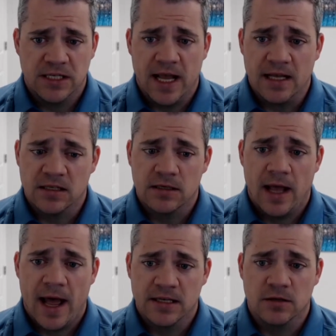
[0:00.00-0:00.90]
has
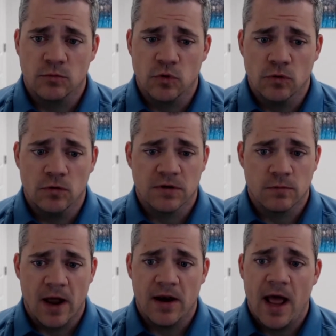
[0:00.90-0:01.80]
had some rules
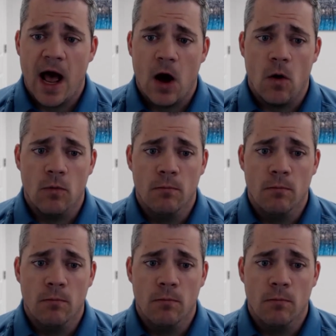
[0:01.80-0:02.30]
around how